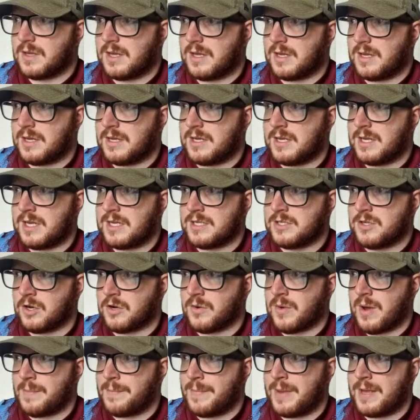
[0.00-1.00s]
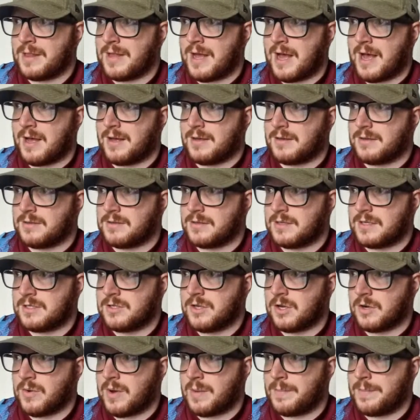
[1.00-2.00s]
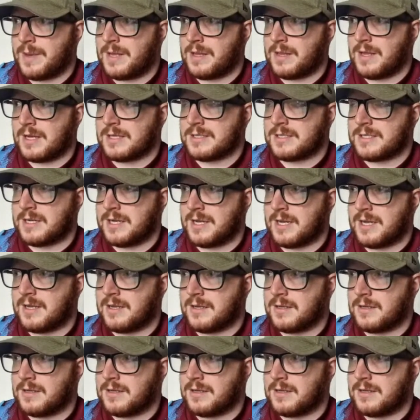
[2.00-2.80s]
he's got to admit that. He's got to admit that today.